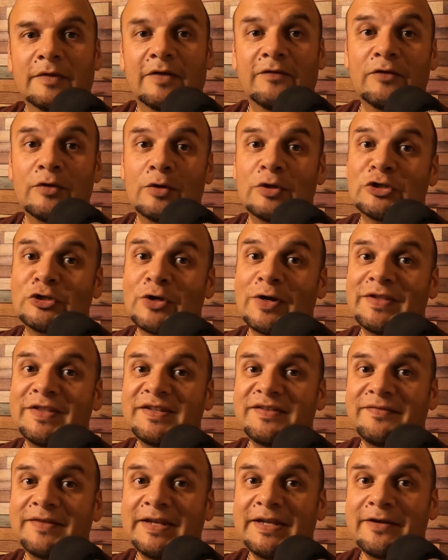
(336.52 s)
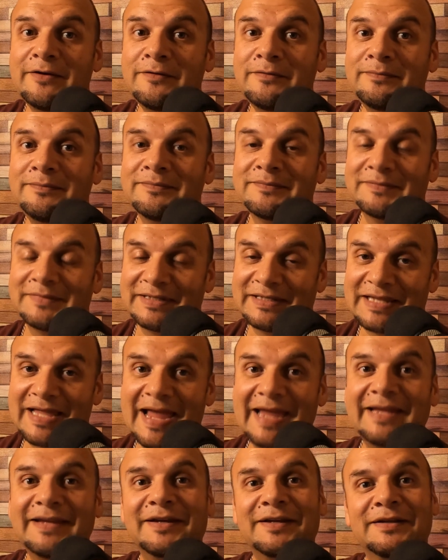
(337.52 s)
If you enjoyed this video,
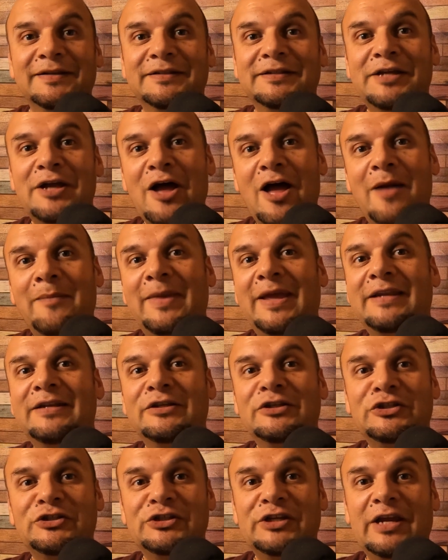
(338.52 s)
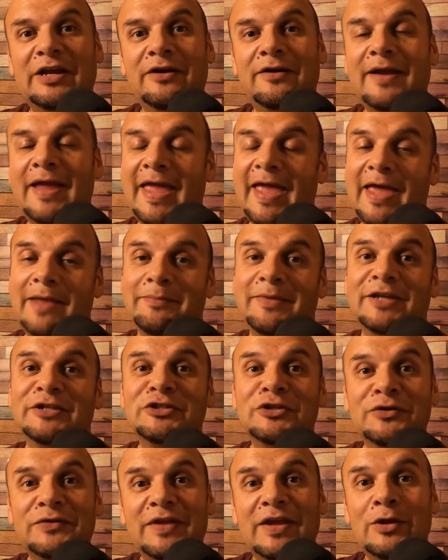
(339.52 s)
like, comment, share, and make
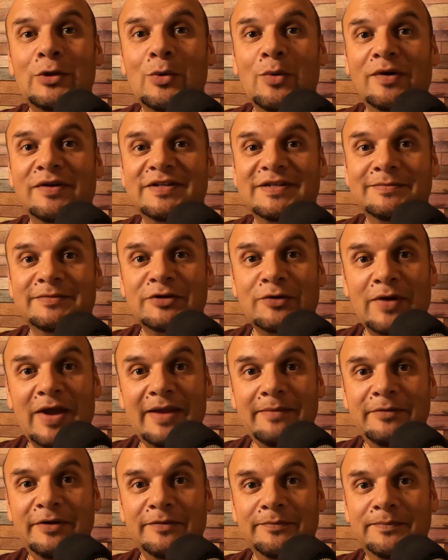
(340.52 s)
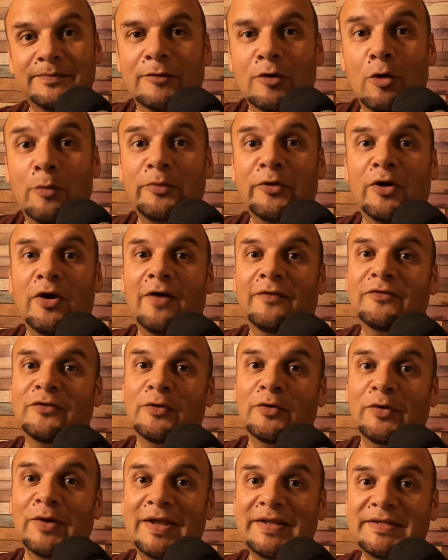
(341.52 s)
sure that you are subscribed. Hope you're off to
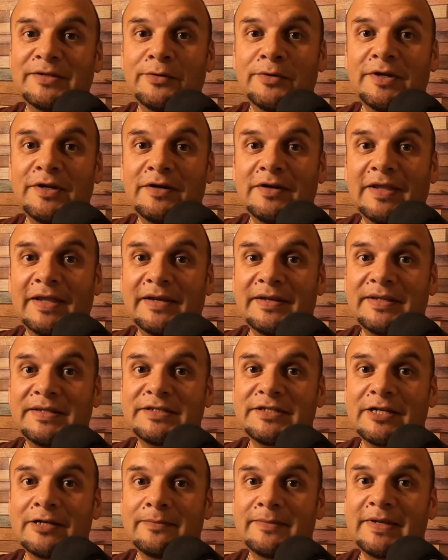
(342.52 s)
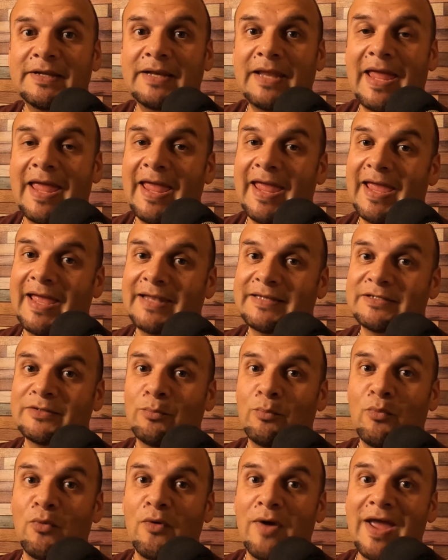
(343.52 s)
a great school year, ladies and gentlemen, and
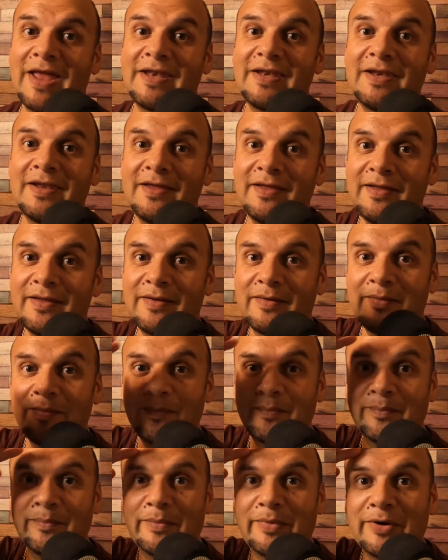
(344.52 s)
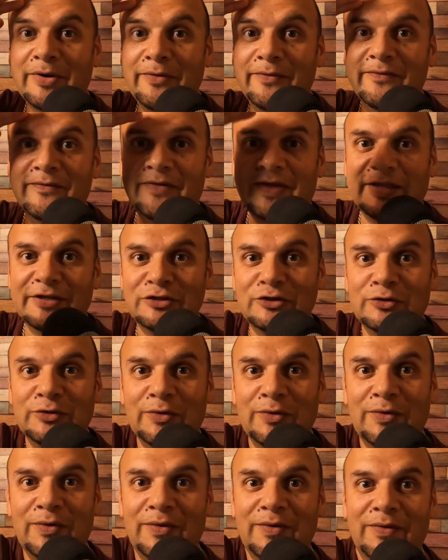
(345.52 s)
buen
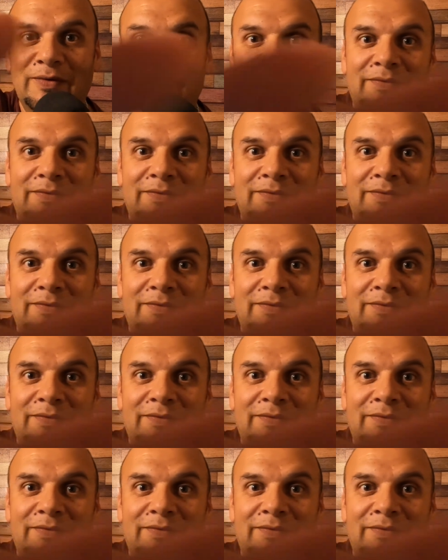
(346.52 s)
provecho.